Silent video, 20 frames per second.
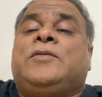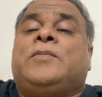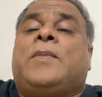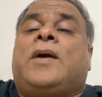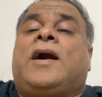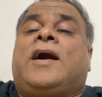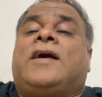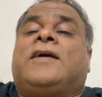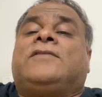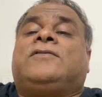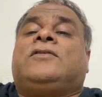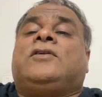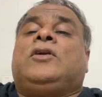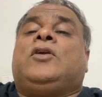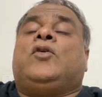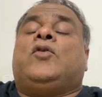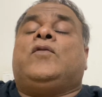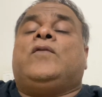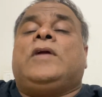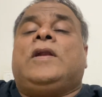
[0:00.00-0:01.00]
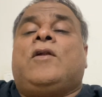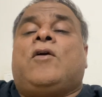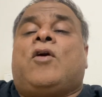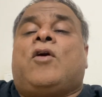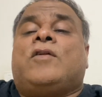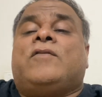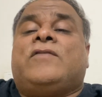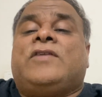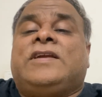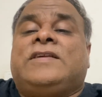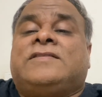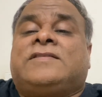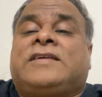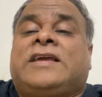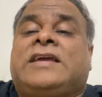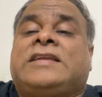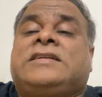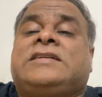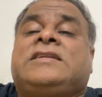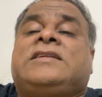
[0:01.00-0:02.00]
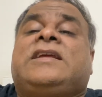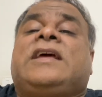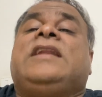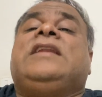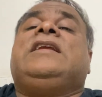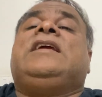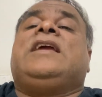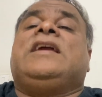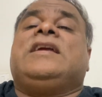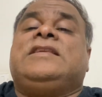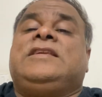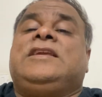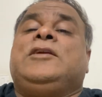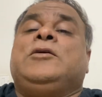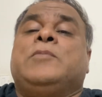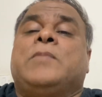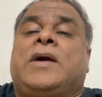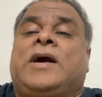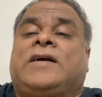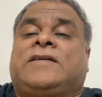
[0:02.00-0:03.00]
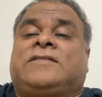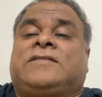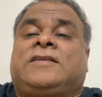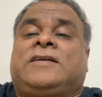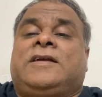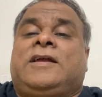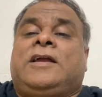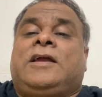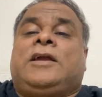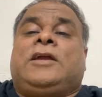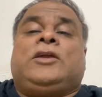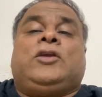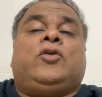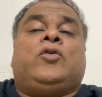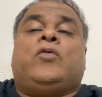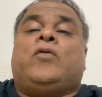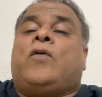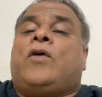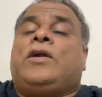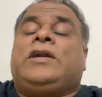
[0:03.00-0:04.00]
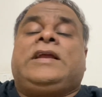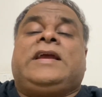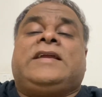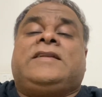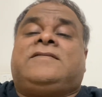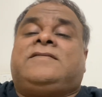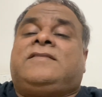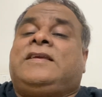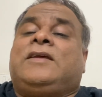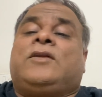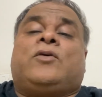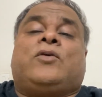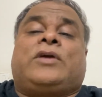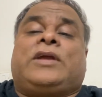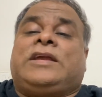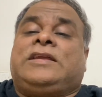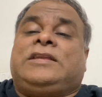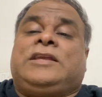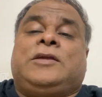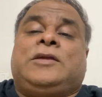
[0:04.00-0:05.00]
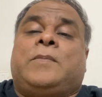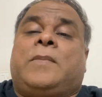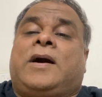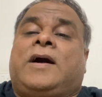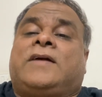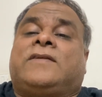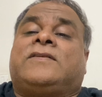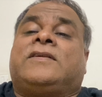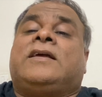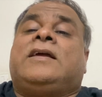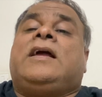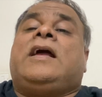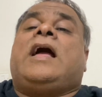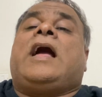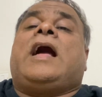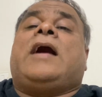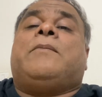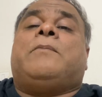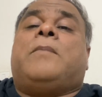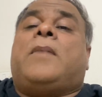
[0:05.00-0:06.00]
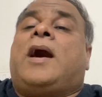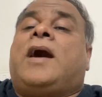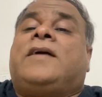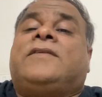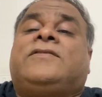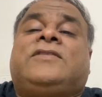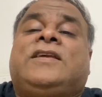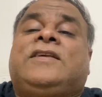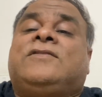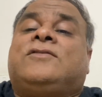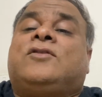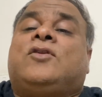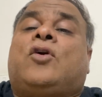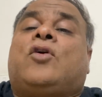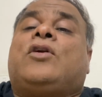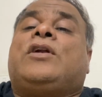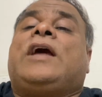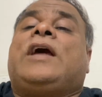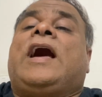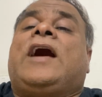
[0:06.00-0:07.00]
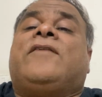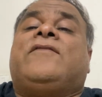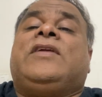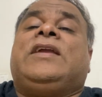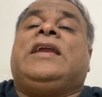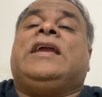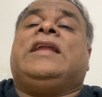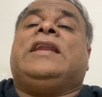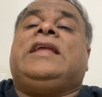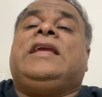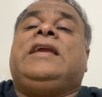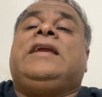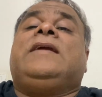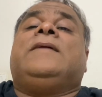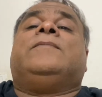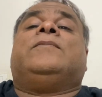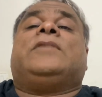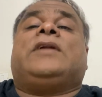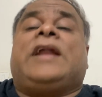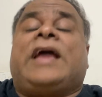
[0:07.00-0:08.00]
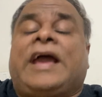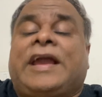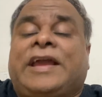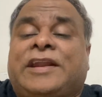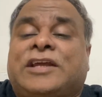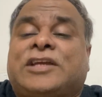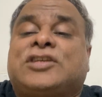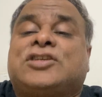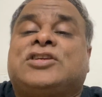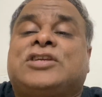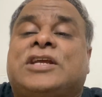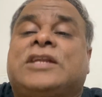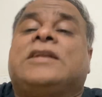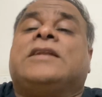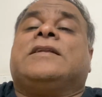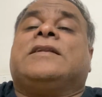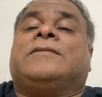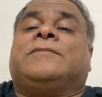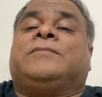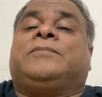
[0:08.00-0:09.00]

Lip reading: mass, you will always get 10 kg mass. You won't get 0 kg mass. Mass is not having any direction.